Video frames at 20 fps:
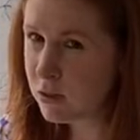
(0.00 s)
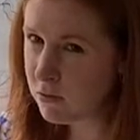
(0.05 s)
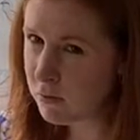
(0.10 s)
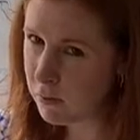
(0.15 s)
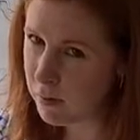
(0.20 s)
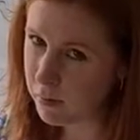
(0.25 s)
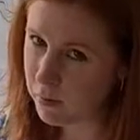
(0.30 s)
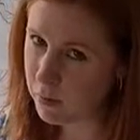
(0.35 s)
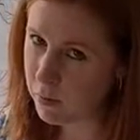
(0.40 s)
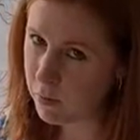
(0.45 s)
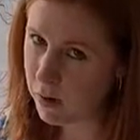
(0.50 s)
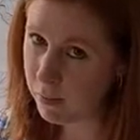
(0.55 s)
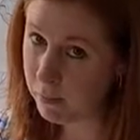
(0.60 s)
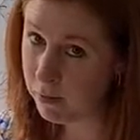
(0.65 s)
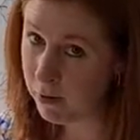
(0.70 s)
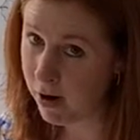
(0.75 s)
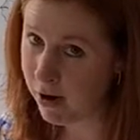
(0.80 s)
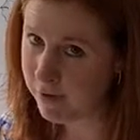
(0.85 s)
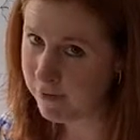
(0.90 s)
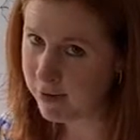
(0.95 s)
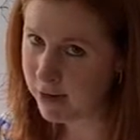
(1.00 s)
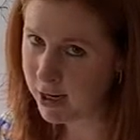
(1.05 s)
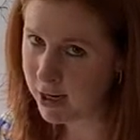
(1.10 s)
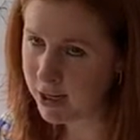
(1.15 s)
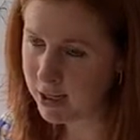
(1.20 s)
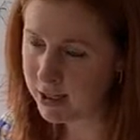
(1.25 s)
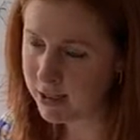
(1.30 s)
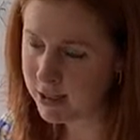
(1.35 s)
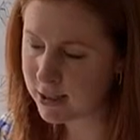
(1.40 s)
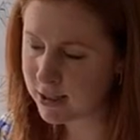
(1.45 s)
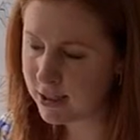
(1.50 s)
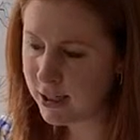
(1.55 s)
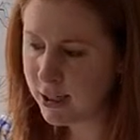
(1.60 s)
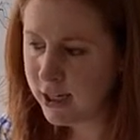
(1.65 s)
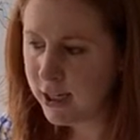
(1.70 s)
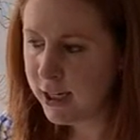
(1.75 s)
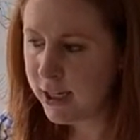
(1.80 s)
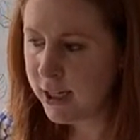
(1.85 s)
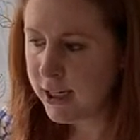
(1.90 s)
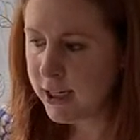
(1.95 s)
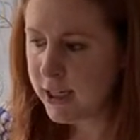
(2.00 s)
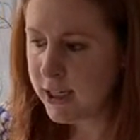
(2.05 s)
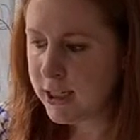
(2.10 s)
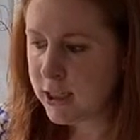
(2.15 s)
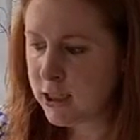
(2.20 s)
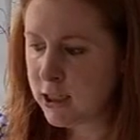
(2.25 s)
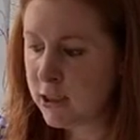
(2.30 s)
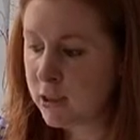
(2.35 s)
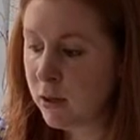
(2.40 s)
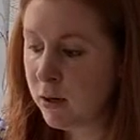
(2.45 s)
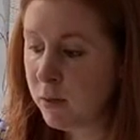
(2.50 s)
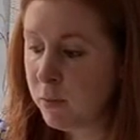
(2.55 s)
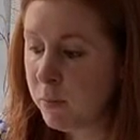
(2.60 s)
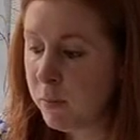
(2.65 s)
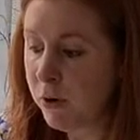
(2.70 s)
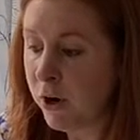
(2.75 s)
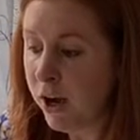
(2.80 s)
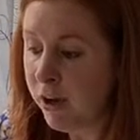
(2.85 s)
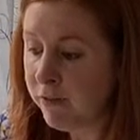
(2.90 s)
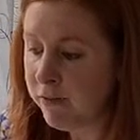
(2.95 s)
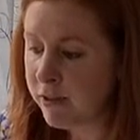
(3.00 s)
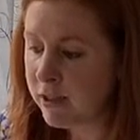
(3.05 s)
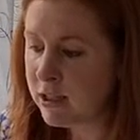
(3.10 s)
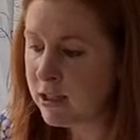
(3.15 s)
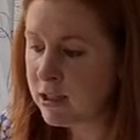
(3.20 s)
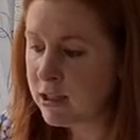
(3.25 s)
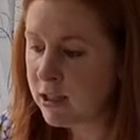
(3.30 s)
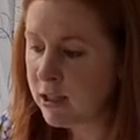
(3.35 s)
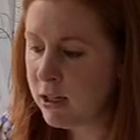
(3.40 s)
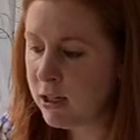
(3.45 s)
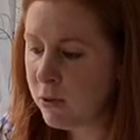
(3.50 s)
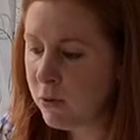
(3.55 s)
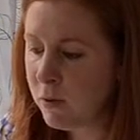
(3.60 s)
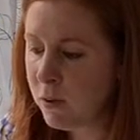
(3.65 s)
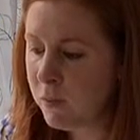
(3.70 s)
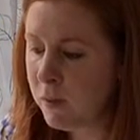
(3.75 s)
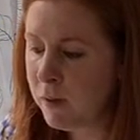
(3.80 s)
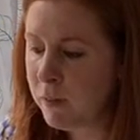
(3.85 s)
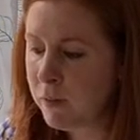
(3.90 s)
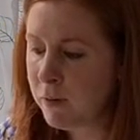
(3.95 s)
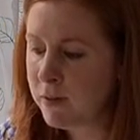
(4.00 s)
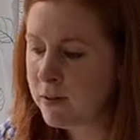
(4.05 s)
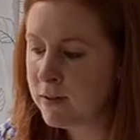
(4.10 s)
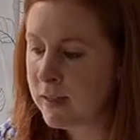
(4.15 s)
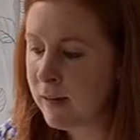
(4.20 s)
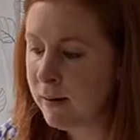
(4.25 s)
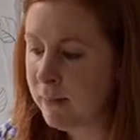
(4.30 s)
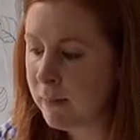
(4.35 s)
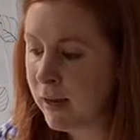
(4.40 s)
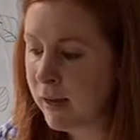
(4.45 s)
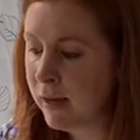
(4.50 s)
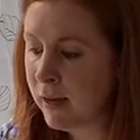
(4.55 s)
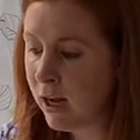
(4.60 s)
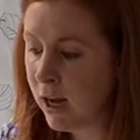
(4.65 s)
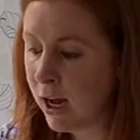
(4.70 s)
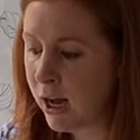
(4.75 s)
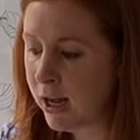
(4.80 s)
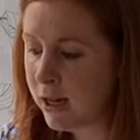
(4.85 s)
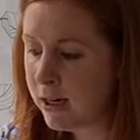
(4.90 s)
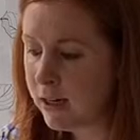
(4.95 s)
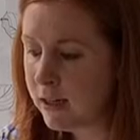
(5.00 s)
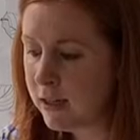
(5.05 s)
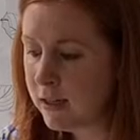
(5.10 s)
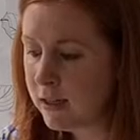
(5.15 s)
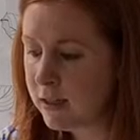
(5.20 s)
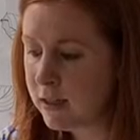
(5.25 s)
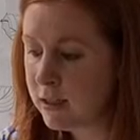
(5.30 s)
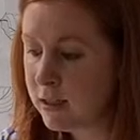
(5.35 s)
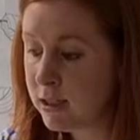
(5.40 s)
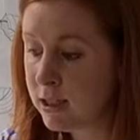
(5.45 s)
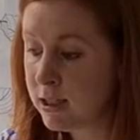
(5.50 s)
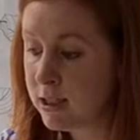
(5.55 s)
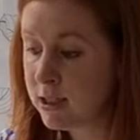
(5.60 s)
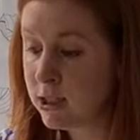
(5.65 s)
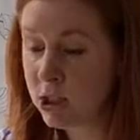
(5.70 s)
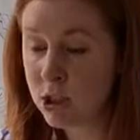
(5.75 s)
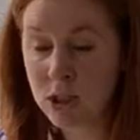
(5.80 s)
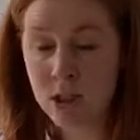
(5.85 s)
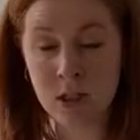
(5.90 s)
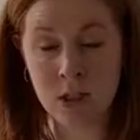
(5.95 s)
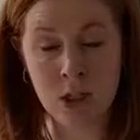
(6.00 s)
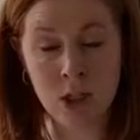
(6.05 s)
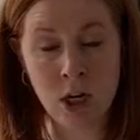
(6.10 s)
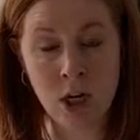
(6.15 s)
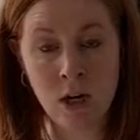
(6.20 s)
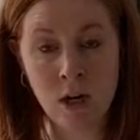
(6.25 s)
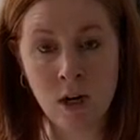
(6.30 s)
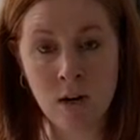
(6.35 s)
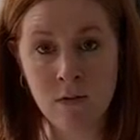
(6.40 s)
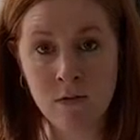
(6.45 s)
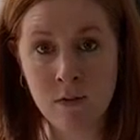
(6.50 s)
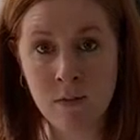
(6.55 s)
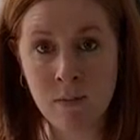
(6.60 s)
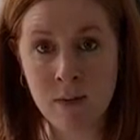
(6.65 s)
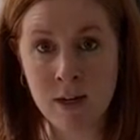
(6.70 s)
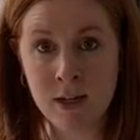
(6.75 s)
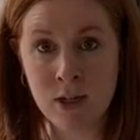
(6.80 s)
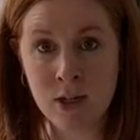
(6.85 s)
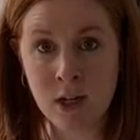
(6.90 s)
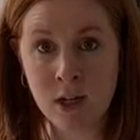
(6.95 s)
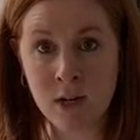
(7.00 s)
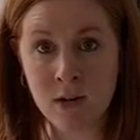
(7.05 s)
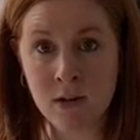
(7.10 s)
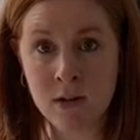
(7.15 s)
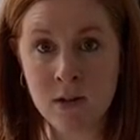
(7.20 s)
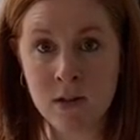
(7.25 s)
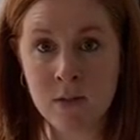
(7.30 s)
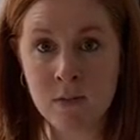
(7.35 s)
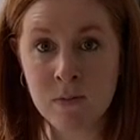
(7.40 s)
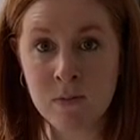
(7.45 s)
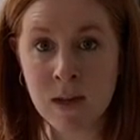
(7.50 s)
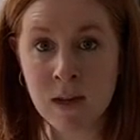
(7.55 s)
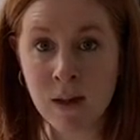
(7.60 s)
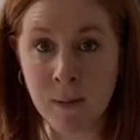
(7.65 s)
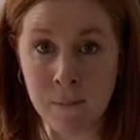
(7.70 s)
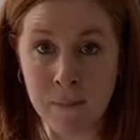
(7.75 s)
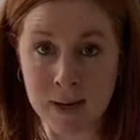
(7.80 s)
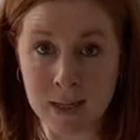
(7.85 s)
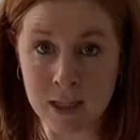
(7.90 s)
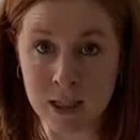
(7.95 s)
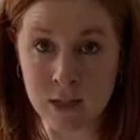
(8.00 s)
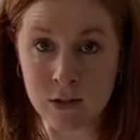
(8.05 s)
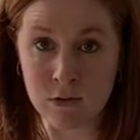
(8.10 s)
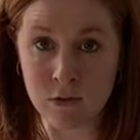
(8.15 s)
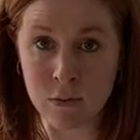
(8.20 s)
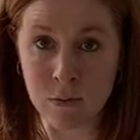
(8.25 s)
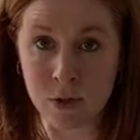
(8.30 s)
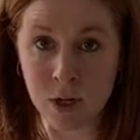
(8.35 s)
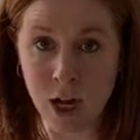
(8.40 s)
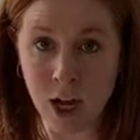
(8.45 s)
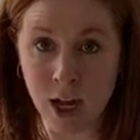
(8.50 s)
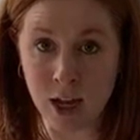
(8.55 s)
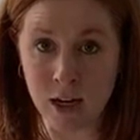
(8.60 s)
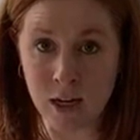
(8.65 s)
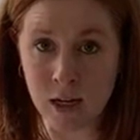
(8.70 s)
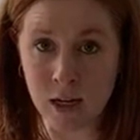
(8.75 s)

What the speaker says: remember what a prophet is. So prophets were people sent by God to share information or something, a message from God.